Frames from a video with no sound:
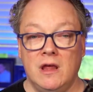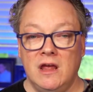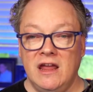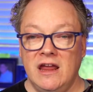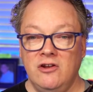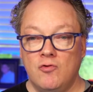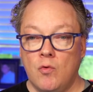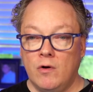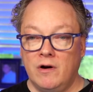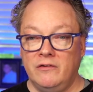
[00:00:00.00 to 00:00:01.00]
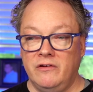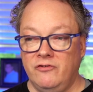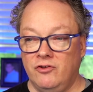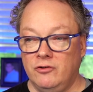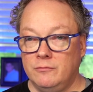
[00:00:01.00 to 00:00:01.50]
in your organization.
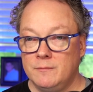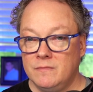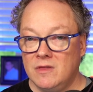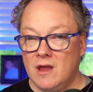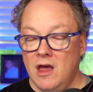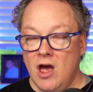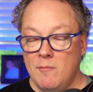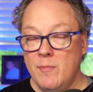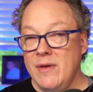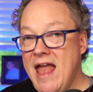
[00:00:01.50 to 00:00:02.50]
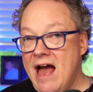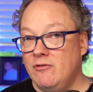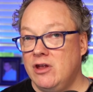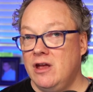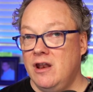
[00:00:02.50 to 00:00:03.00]
I'm a big
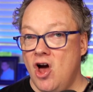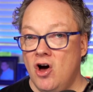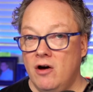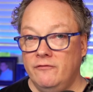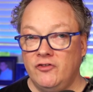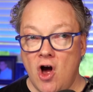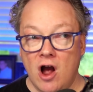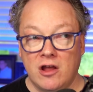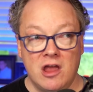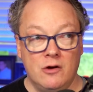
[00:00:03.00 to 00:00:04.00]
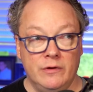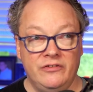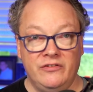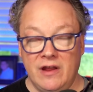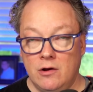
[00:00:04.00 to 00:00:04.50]
advocate of talking with
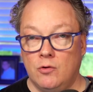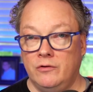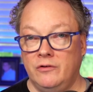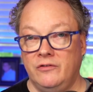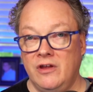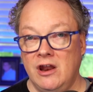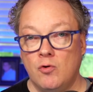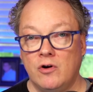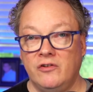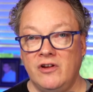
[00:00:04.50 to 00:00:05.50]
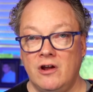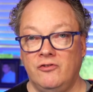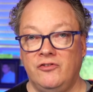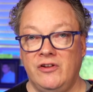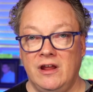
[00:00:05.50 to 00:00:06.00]
stakeholders in order to
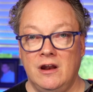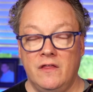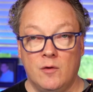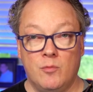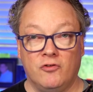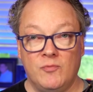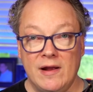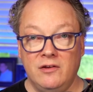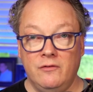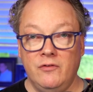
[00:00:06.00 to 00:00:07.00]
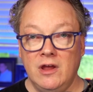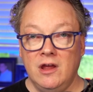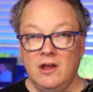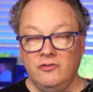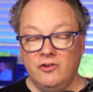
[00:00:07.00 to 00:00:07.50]
understand their perspective,
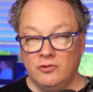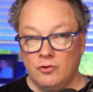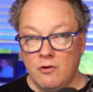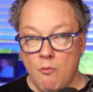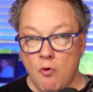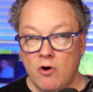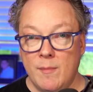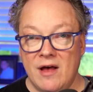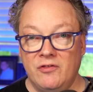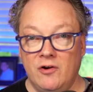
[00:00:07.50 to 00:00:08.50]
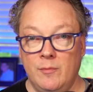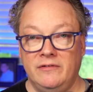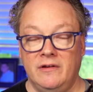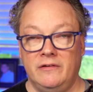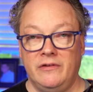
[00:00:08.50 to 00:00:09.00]
to learn more about their
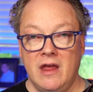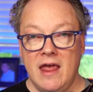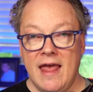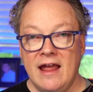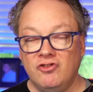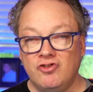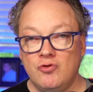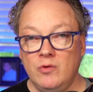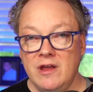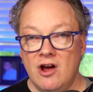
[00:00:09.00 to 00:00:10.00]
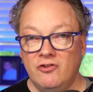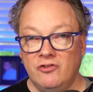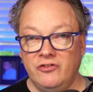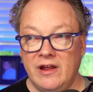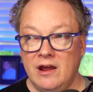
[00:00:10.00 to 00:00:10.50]
business, and to truly
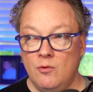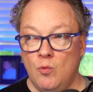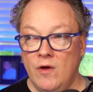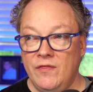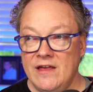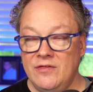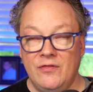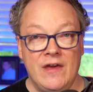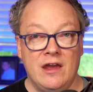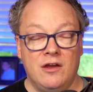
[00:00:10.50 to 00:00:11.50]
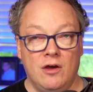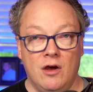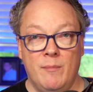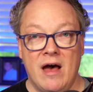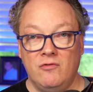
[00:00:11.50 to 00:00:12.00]
understand what they think
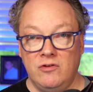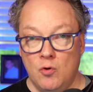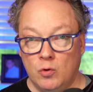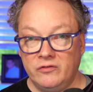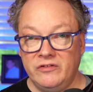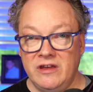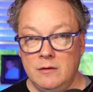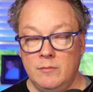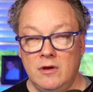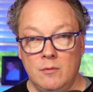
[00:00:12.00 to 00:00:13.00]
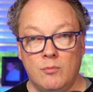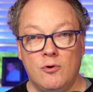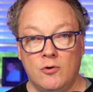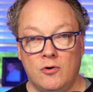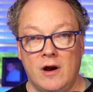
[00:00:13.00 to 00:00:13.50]
about your team and
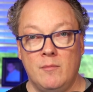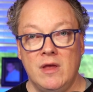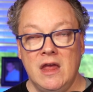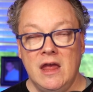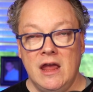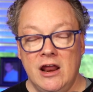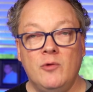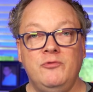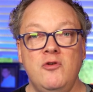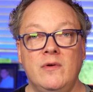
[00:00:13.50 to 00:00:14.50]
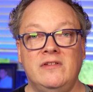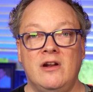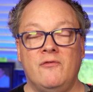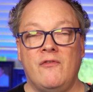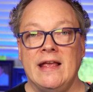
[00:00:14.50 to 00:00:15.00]
program. It helps you
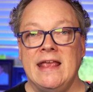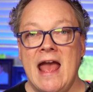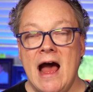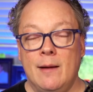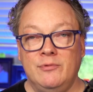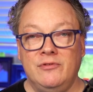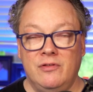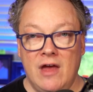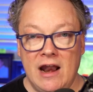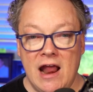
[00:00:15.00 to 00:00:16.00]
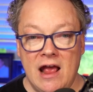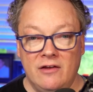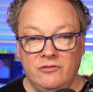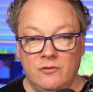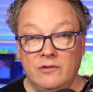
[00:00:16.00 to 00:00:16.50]
identify gaps that, as
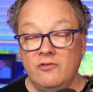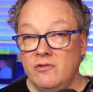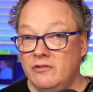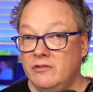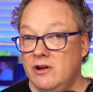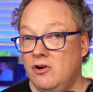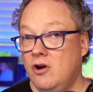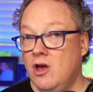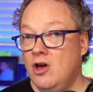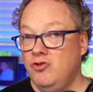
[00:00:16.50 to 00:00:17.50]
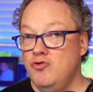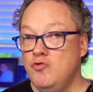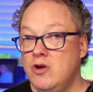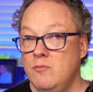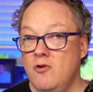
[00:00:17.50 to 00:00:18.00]
the resilience leader, you
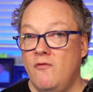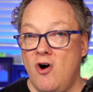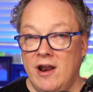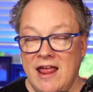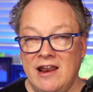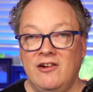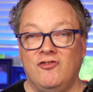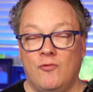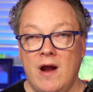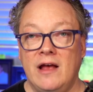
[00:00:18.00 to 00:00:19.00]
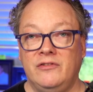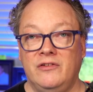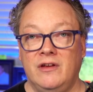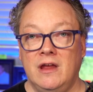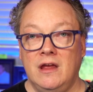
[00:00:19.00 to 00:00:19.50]
can move on and address
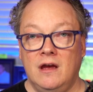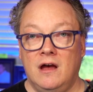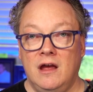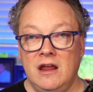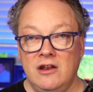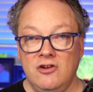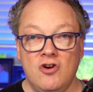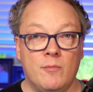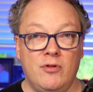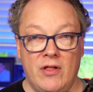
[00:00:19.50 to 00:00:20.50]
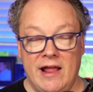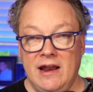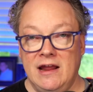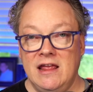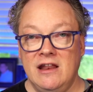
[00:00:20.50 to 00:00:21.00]
in your planning,
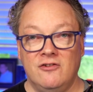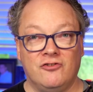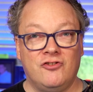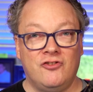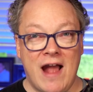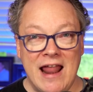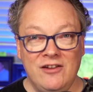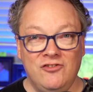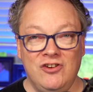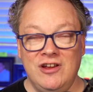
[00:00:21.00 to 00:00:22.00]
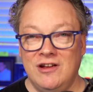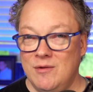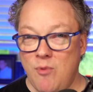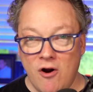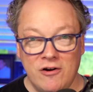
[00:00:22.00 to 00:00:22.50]
in your strategy and
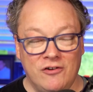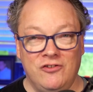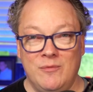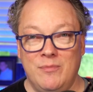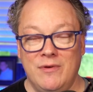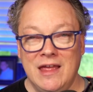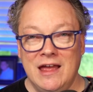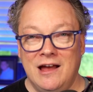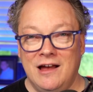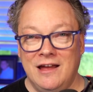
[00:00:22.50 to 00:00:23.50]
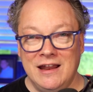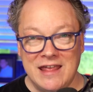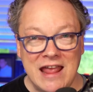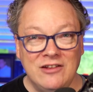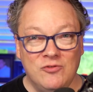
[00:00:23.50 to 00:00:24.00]
partnership
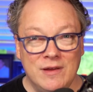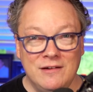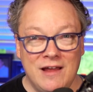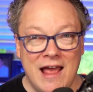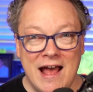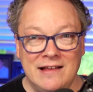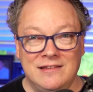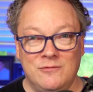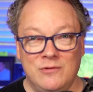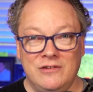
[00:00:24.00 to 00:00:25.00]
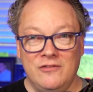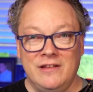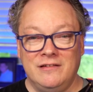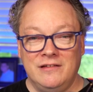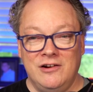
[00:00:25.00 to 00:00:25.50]
engagement as the resilience
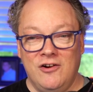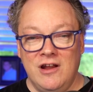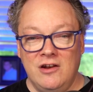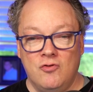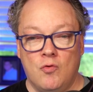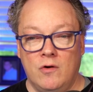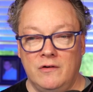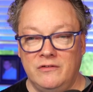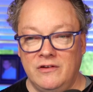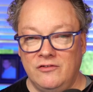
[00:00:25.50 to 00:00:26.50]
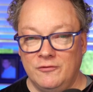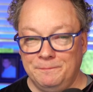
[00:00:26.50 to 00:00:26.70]
leader in your organization.